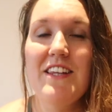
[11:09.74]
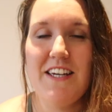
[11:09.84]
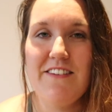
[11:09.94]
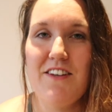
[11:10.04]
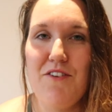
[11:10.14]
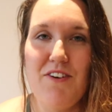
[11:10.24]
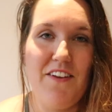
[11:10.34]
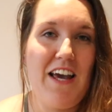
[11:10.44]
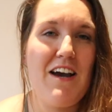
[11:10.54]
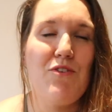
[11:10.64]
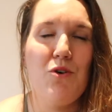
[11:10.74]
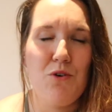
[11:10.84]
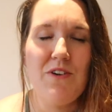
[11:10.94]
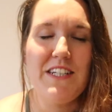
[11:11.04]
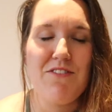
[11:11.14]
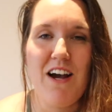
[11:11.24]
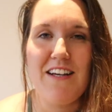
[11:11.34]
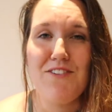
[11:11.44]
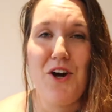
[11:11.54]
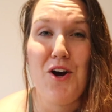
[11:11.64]
the year so far, they have already
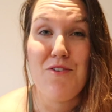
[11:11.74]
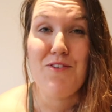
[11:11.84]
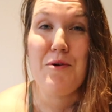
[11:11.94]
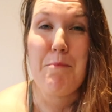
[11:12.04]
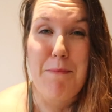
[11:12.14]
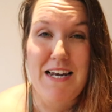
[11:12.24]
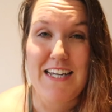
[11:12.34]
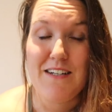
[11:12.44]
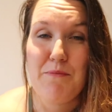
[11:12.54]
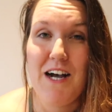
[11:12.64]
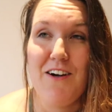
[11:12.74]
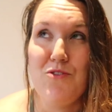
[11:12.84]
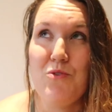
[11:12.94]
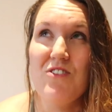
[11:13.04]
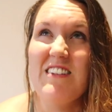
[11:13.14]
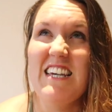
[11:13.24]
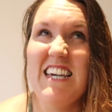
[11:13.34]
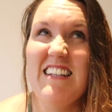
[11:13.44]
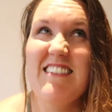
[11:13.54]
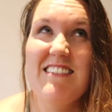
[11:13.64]
raised over a million pounds, which is
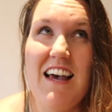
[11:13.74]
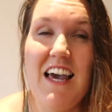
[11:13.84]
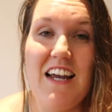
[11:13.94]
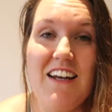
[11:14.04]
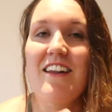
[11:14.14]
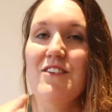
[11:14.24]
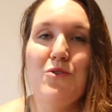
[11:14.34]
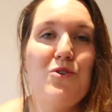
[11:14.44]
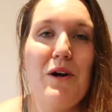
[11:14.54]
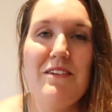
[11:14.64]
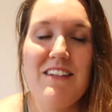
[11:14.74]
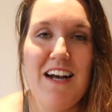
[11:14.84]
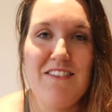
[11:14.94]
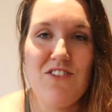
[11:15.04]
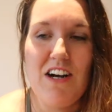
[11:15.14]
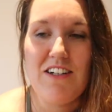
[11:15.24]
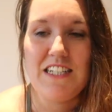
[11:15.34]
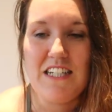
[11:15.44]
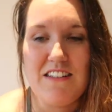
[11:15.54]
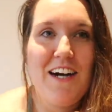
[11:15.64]
insane. And that's all going to cancer
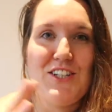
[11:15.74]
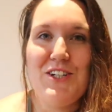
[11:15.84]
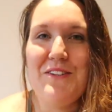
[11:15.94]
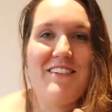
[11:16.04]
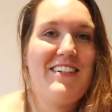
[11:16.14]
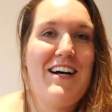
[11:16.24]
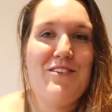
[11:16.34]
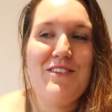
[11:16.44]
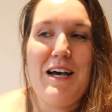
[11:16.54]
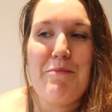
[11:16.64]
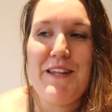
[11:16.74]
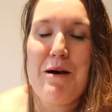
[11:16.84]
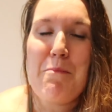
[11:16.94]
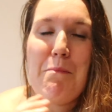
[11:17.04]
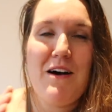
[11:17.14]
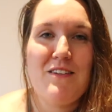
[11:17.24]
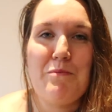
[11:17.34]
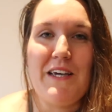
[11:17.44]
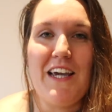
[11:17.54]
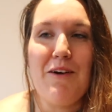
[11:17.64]
charities. I don't know the stats on that, but that must
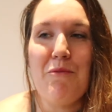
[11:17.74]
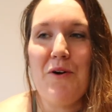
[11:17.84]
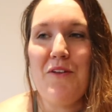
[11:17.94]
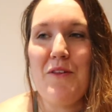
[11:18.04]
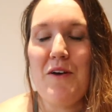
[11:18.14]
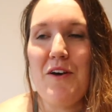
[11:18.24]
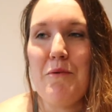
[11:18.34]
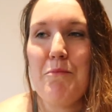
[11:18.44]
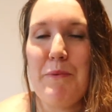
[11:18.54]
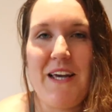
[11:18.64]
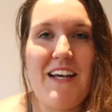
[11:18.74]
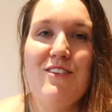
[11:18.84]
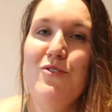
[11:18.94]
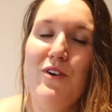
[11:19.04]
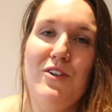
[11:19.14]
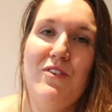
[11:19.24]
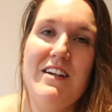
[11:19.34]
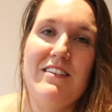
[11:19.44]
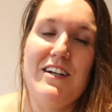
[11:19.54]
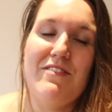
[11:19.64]
be one of the biggest
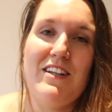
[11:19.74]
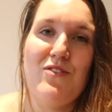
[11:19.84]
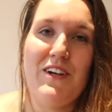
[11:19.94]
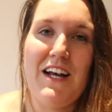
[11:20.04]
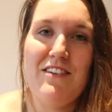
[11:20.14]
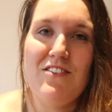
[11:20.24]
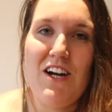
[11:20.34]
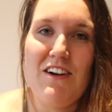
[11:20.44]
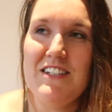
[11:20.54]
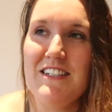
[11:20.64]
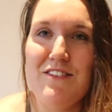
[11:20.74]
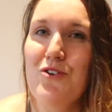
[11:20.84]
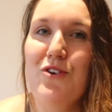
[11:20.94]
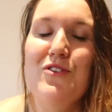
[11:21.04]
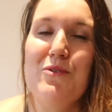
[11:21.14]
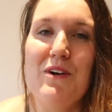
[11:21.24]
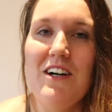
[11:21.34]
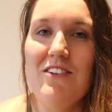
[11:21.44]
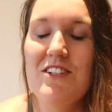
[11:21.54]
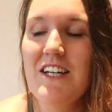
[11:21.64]
fundraising events for cancer charities across the
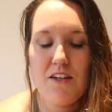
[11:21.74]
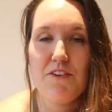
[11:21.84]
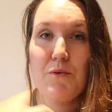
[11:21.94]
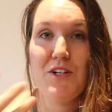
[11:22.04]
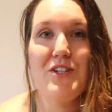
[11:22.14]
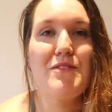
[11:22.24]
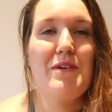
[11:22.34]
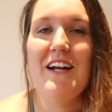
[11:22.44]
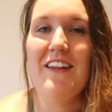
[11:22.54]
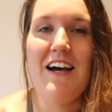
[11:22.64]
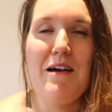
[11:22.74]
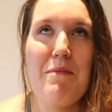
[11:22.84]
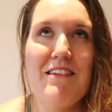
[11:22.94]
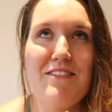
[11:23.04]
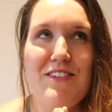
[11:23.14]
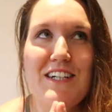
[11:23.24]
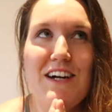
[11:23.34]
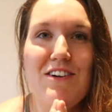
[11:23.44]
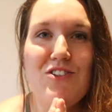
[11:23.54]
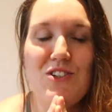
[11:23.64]
world. If you want to do something like that, I massively
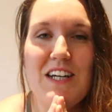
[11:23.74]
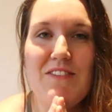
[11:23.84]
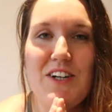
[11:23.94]
encourage you to have a